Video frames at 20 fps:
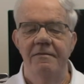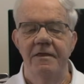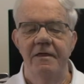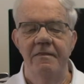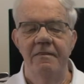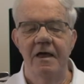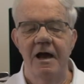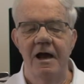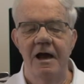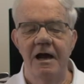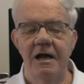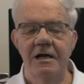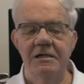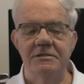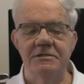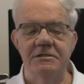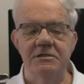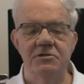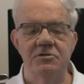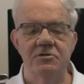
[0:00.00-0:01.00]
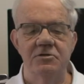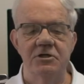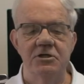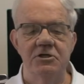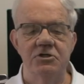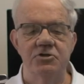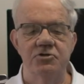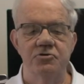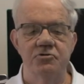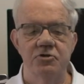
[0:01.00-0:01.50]
then the
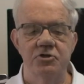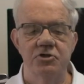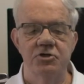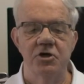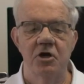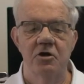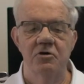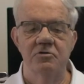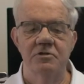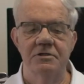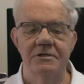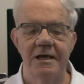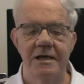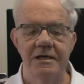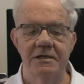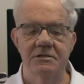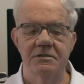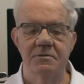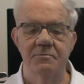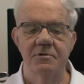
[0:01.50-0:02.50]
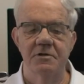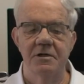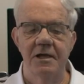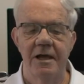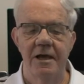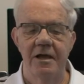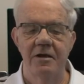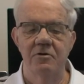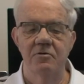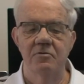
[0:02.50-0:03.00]
RT3 should show taxable
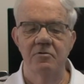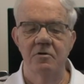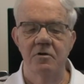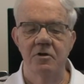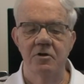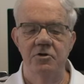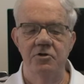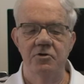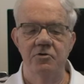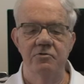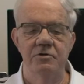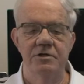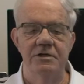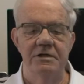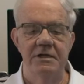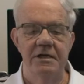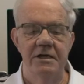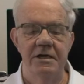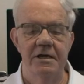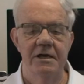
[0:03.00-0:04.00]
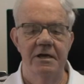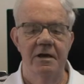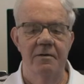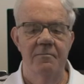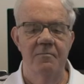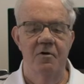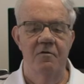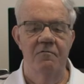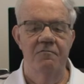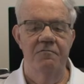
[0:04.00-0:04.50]
annual annuity
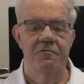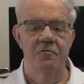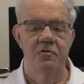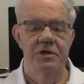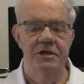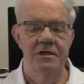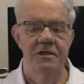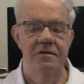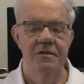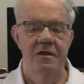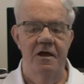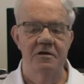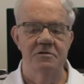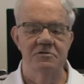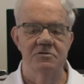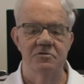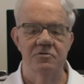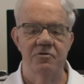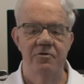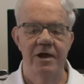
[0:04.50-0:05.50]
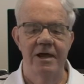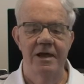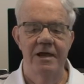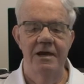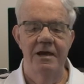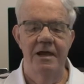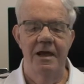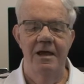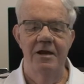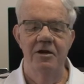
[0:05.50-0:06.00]
income of 40,000
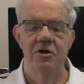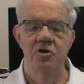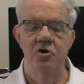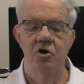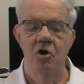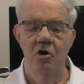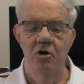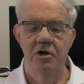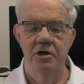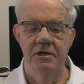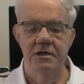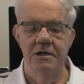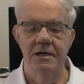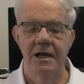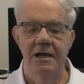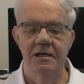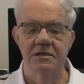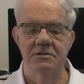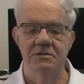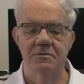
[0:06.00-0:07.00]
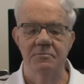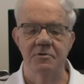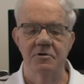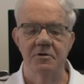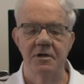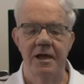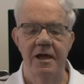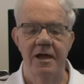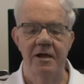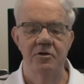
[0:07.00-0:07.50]
rand and
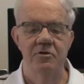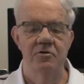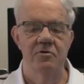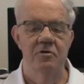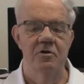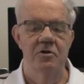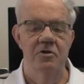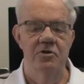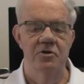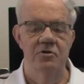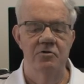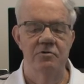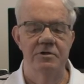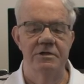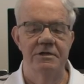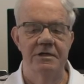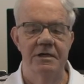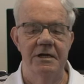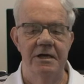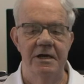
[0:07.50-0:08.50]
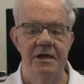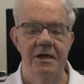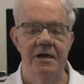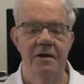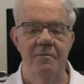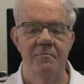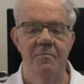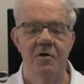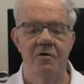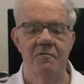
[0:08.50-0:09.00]
non-taxable annual annuity
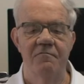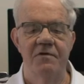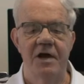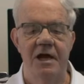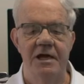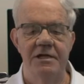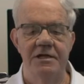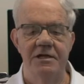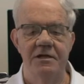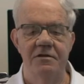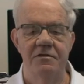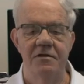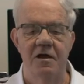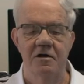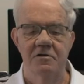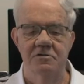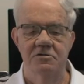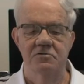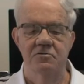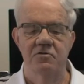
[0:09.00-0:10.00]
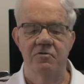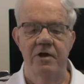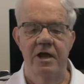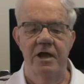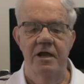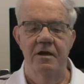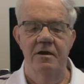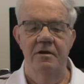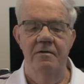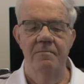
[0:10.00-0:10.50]
income of 80,000
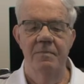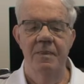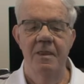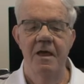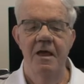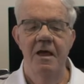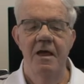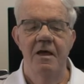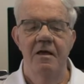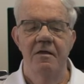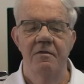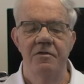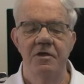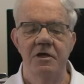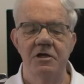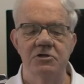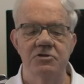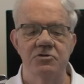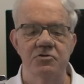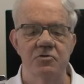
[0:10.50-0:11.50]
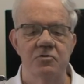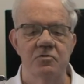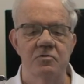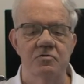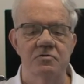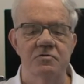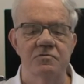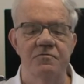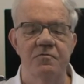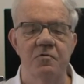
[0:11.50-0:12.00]
rand. These
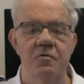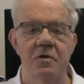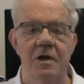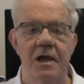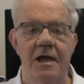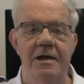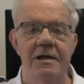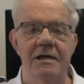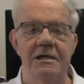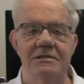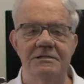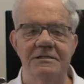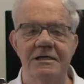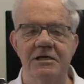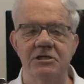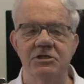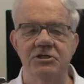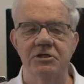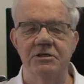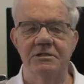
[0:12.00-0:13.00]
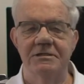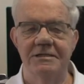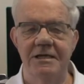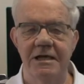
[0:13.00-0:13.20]
rules fall under section